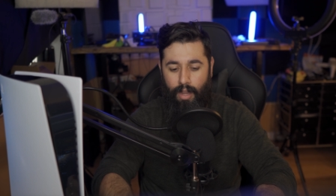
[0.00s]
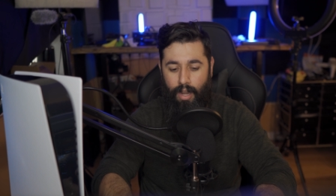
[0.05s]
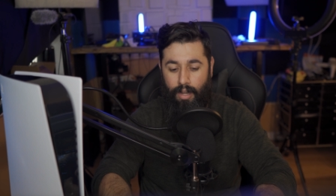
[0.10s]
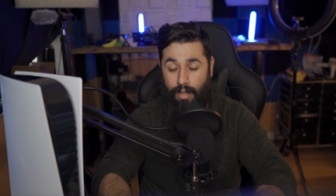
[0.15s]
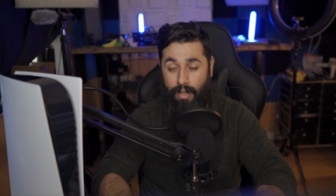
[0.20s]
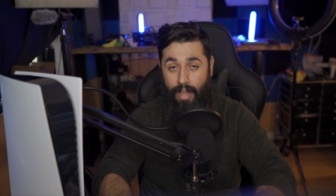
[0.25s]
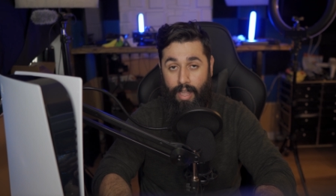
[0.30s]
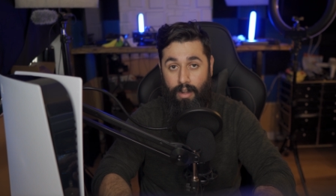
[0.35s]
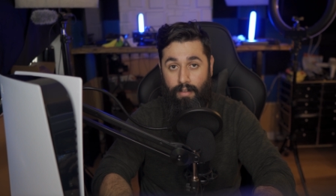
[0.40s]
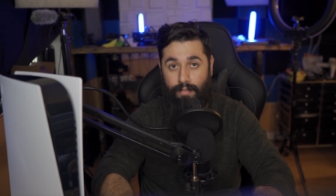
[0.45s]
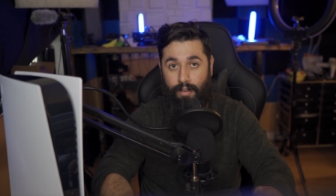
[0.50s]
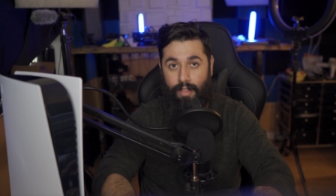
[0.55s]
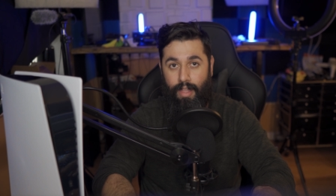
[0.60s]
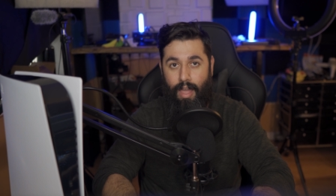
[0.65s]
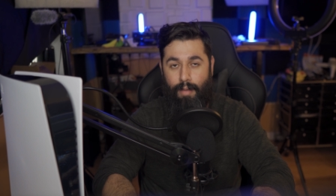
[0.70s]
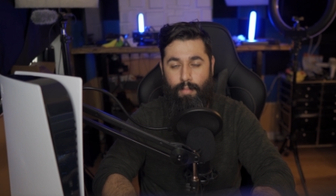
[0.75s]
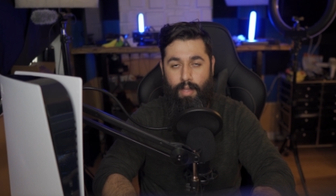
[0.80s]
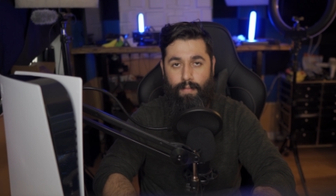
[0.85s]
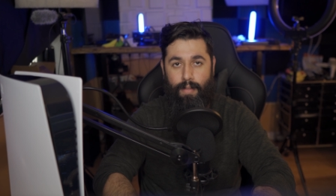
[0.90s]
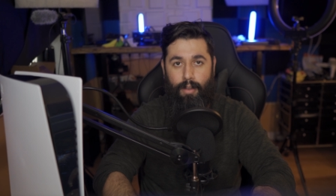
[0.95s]
indicator for
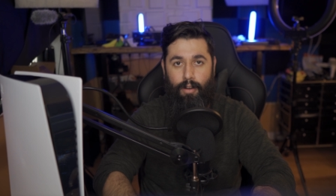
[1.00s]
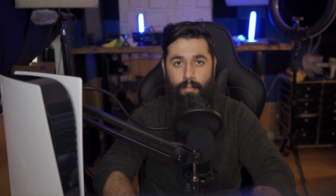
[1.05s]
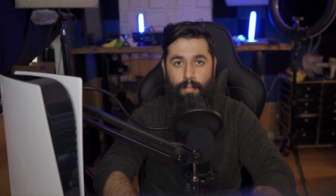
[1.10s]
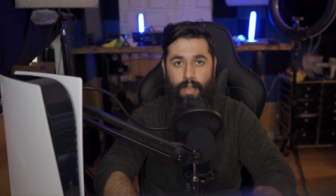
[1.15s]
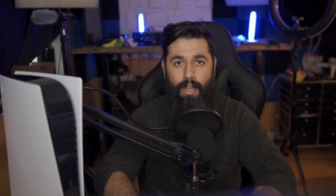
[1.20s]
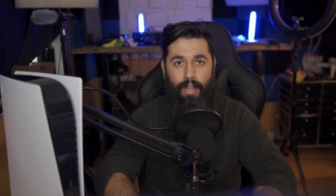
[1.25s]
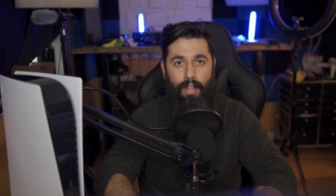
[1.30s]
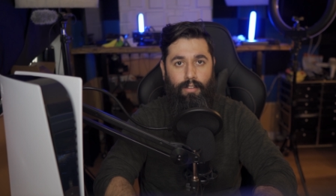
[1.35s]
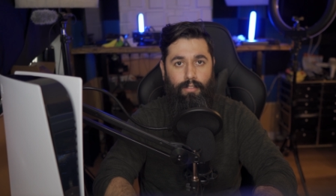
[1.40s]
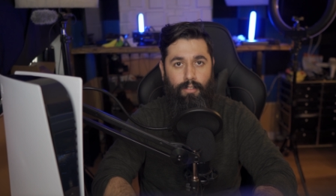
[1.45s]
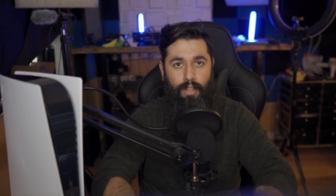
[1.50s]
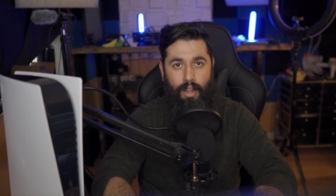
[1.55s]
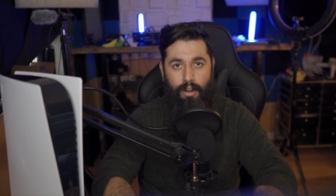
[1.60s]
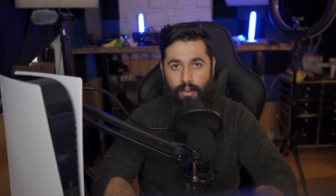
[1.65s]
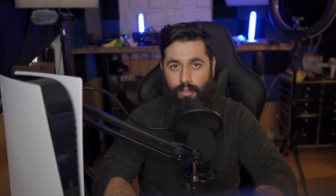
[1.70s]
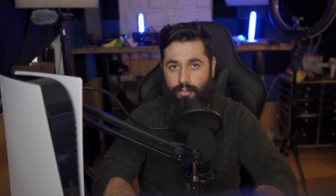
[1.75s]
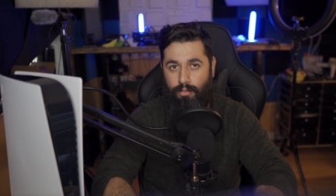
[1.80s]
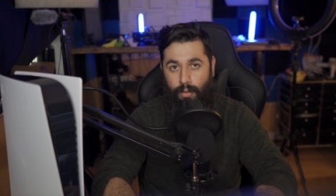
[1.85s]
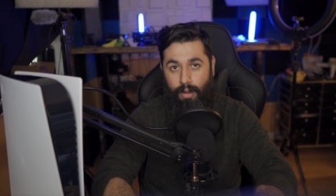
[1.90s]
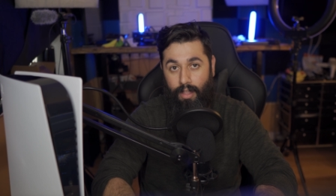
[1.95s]
that. Maybe it'll be at, I don't
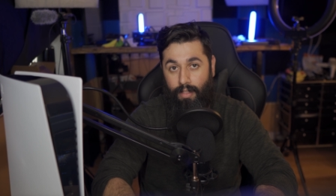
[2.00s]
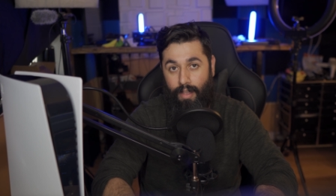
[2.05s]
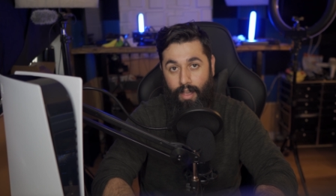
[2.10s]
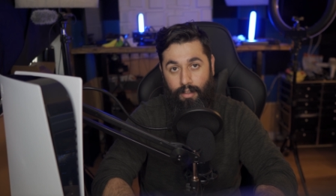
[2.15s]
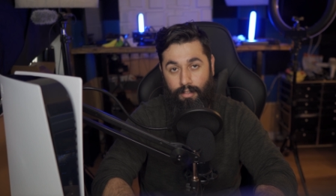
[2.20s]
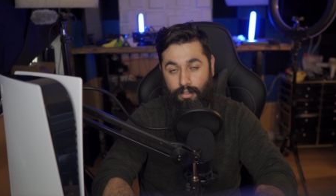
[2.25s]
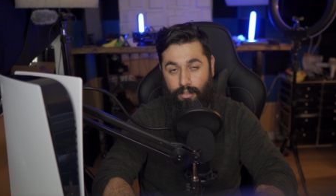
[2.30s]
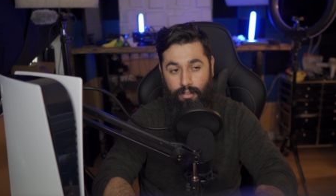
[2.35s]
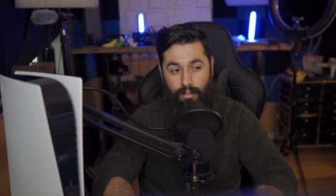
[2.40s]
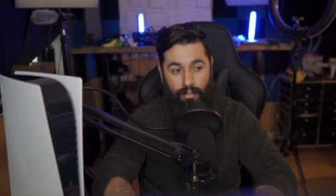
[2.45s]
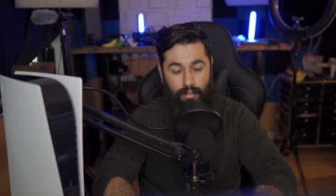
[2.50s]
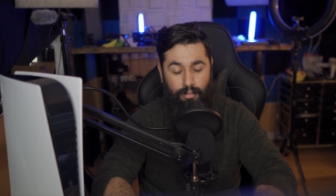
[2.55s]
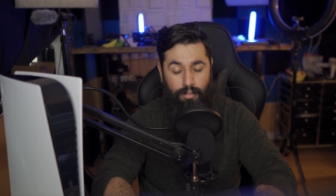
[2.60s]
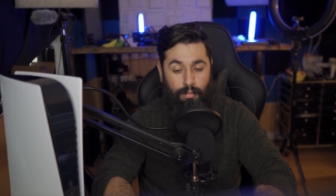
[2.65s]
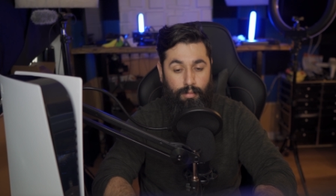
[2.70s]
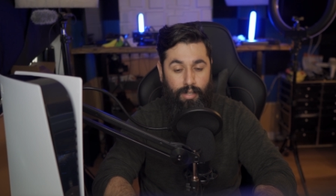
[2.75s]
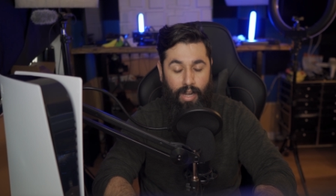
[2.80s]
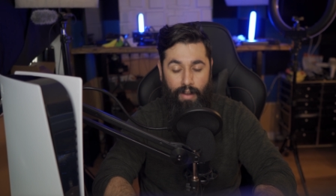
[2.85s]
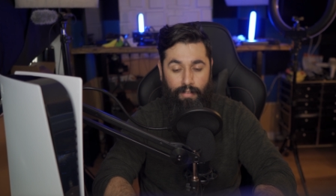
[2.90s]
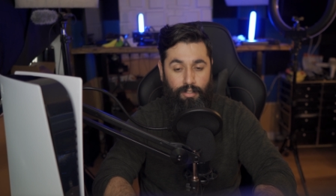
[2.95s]
know, 20,000
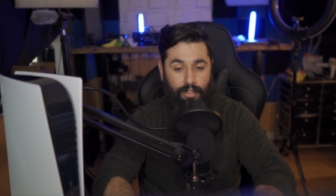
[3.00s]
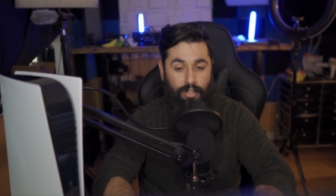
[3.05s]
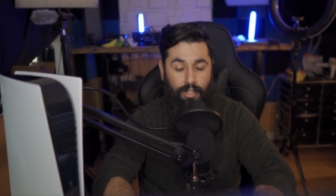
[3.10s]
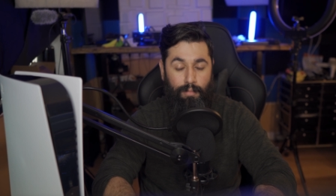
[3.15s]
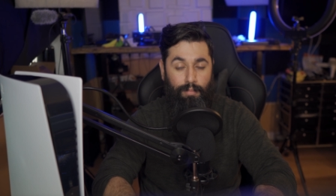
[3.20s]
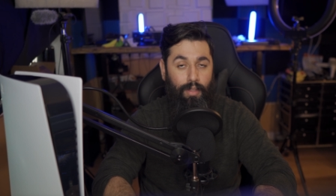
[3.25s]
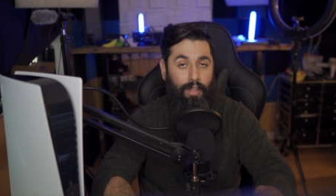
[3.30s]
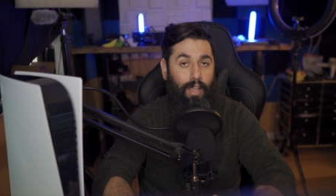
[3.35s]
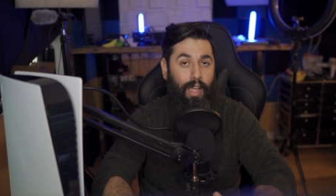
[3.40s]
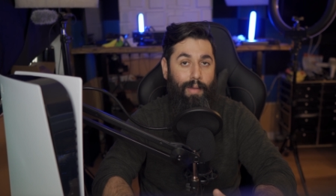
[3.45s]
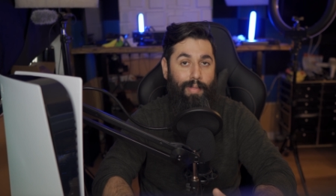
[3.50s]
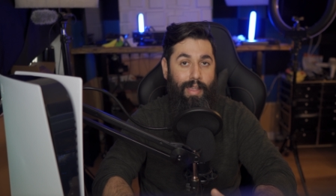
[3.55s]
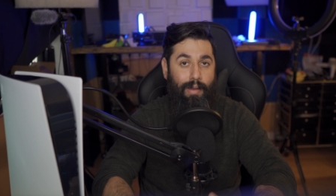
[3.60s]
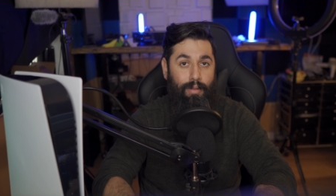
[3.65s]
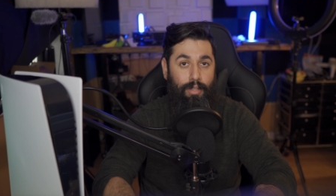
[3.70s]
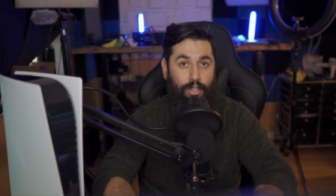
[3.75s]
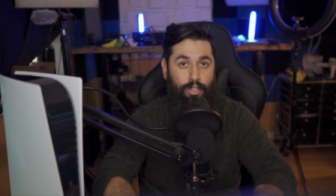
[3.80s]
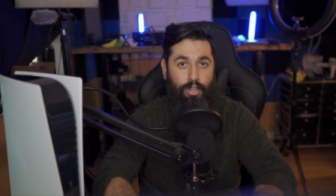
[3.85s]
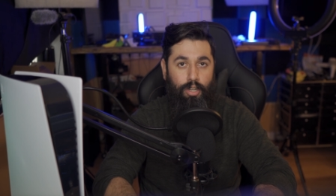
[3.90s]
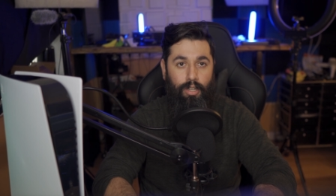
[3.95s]
subscribers or something. I'm not
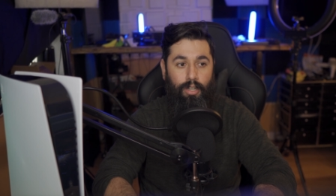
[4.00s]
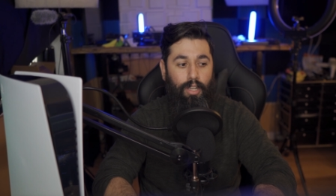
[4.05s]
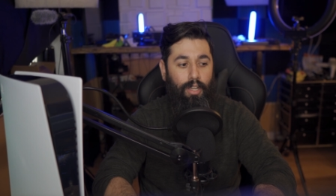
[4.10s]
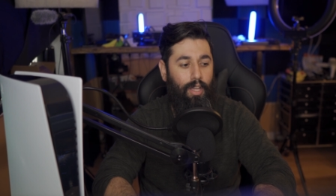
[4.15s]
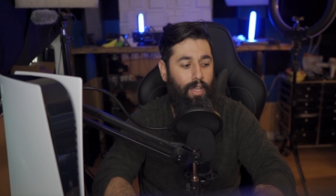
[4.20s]
really sure.